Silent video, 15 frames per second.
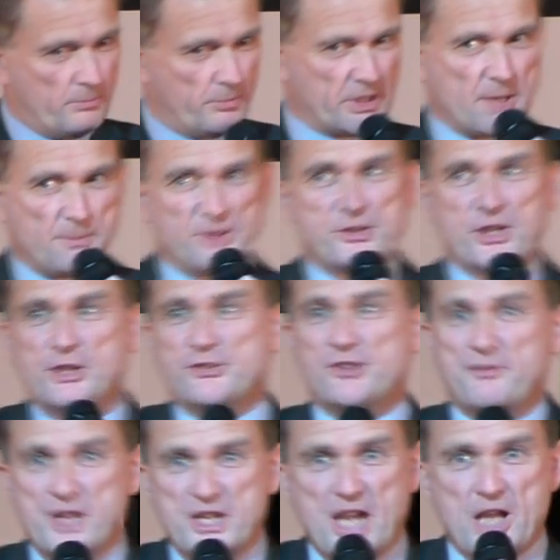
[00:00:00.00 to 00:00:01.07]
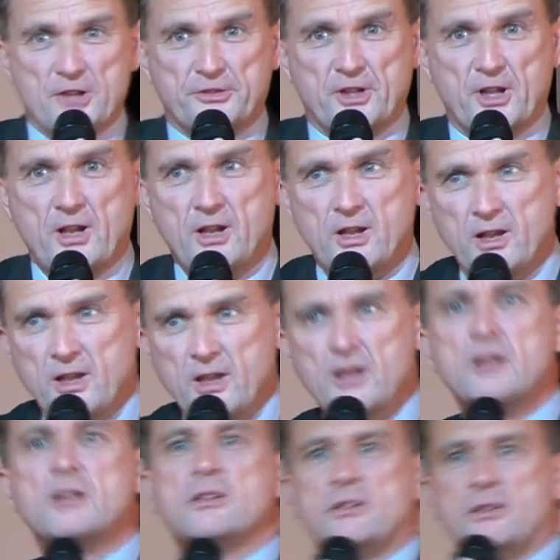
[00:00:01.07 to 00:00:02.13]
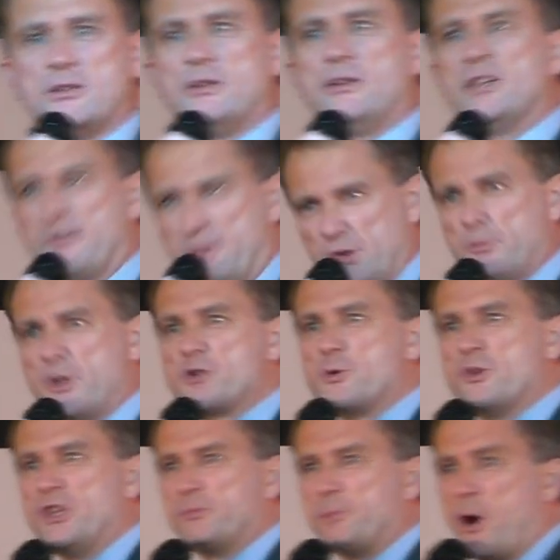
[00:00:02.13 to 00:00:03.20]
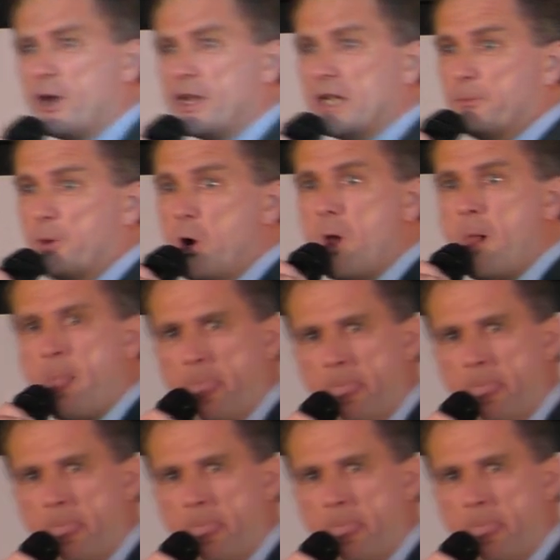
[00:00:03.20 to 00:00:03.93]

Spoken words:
But let me tell you something, Councillor. You're not being special in this party anymore.